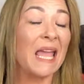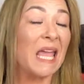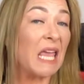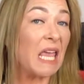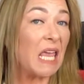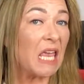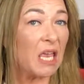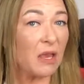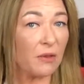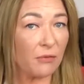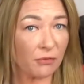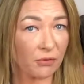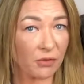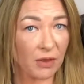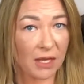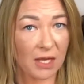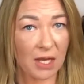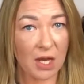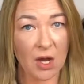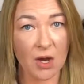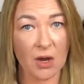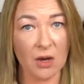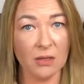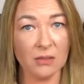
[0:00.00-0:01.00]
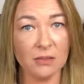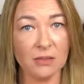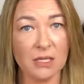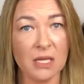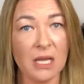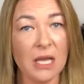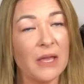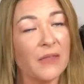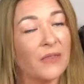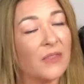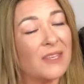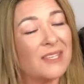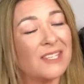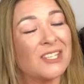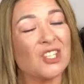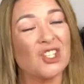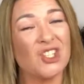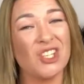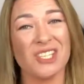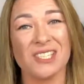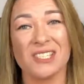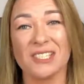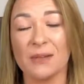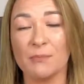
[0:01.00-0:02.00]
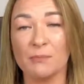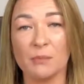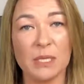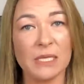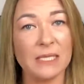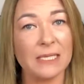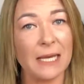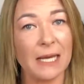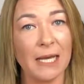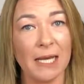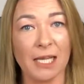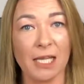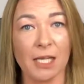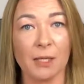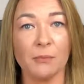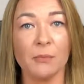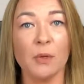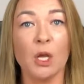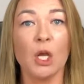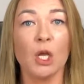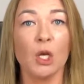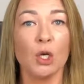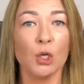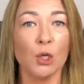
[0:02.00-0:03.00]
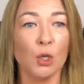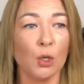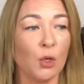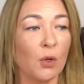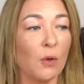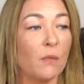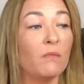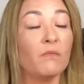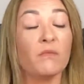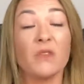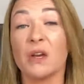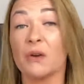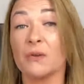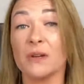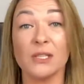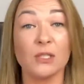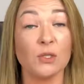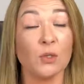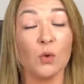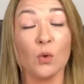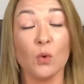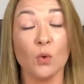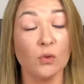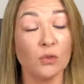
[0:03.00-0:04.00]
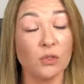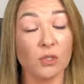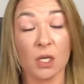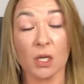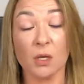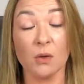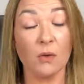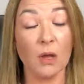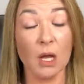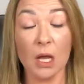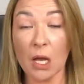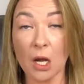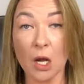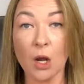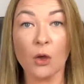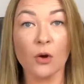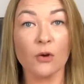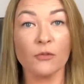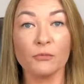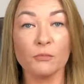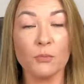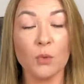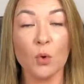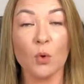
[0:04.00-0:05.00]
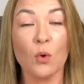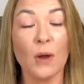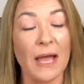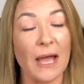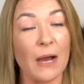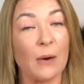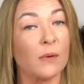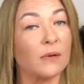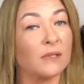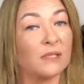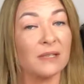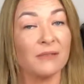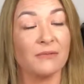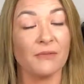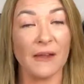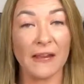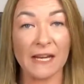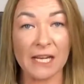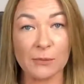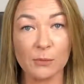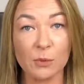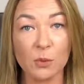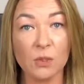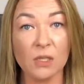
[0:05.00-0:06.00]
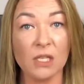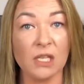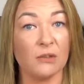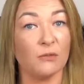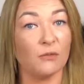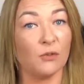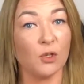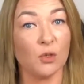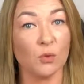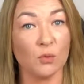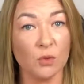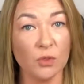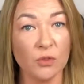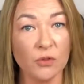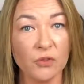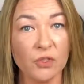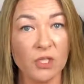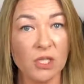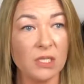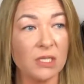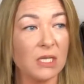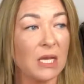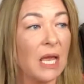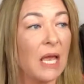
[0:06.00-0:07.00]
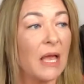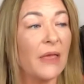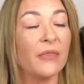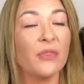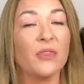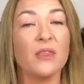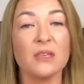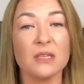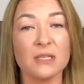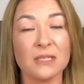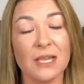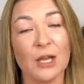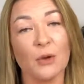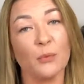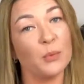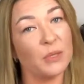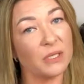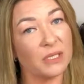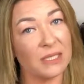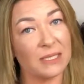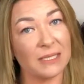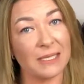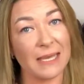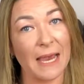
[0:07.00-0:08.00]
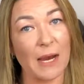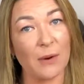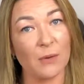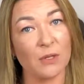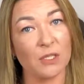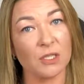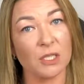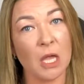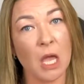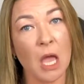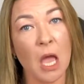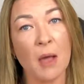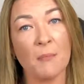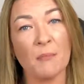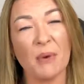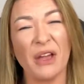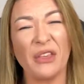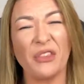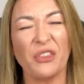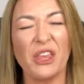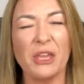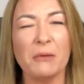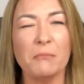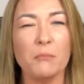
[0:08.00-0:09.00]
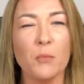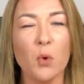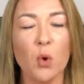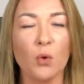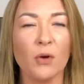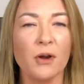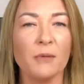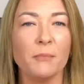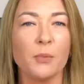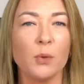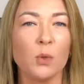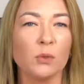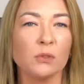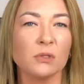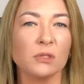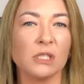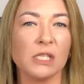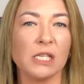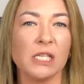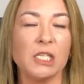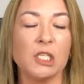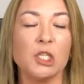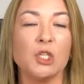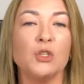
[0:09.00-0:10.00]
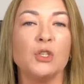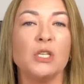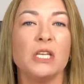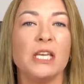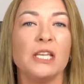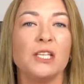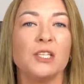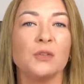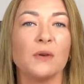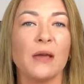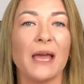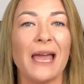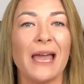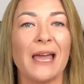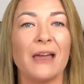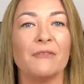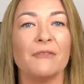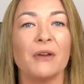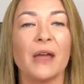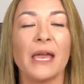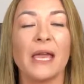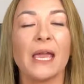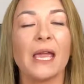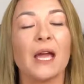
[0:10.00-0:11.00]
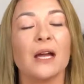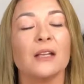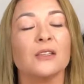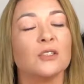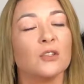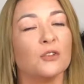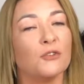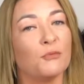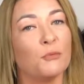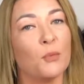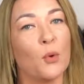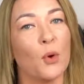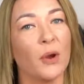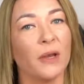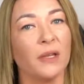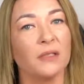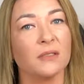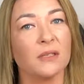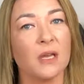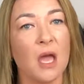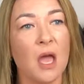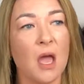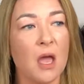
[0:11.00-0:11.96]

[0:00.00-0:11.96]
If they can't, this is just simply telling them, look, there is also a lot of more hours available if you want it. This is our business hours. But I think more importantly, you need to have a cutoff point.